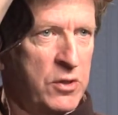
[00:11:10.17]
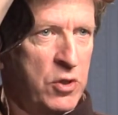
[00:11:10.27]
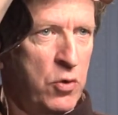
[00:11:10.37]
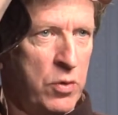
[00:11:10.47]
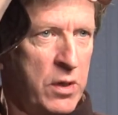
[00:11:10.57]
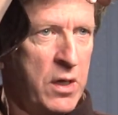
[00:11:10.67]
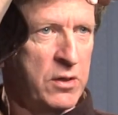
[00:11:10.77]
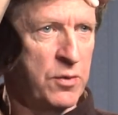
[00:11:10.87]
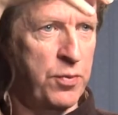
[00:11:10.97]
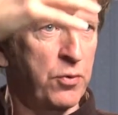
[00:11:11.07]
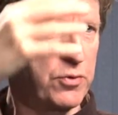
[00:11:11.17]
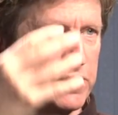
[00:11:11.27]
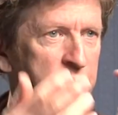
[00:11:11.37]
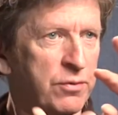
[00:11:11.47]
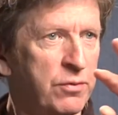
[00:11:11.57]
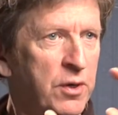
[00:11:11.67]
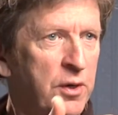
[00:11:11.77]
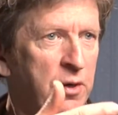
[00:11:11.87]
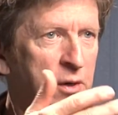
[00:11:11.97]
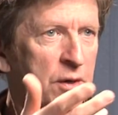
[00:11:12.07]
its unit, as opposed to
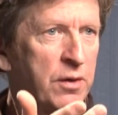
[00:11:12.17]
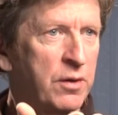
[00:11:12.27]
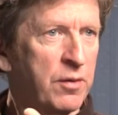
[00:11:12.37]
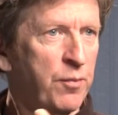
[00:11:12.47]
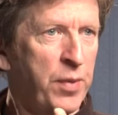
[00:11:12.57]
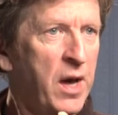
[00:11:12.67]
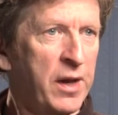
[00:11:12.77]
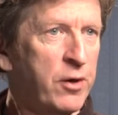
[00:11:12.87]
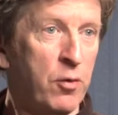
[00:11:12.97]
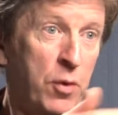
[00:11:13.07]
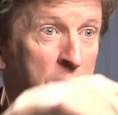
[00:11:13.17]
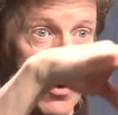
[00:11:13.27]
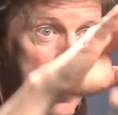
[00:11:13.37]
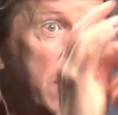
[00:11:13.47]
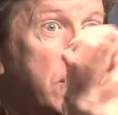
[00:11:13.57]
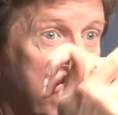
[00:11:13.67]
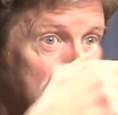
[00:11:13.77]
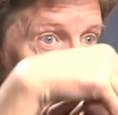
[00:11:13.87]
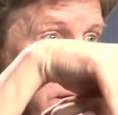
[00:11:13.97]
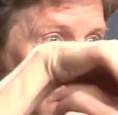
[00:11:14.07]
uh, ballet or modern dance, where